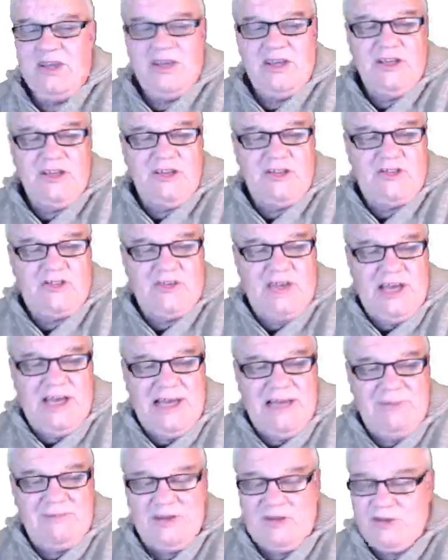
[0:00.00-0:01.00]
is,
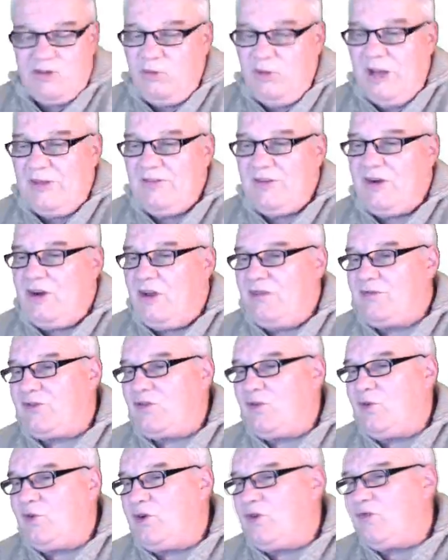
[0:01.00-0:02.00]
it's one that
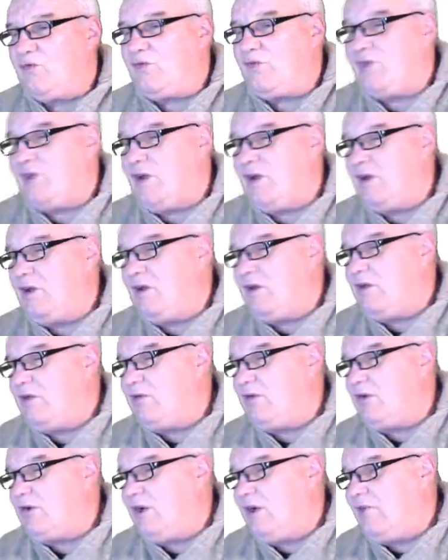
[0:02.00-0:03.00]

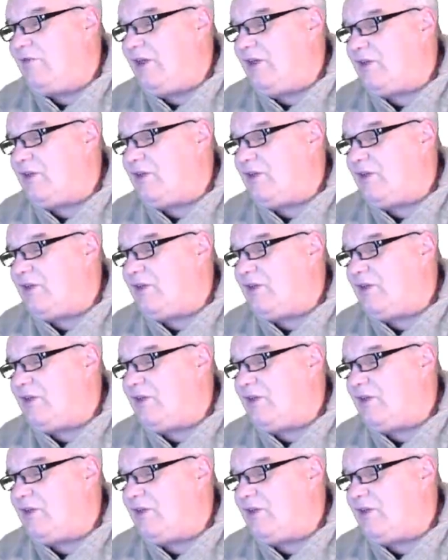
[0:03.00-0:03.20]
I've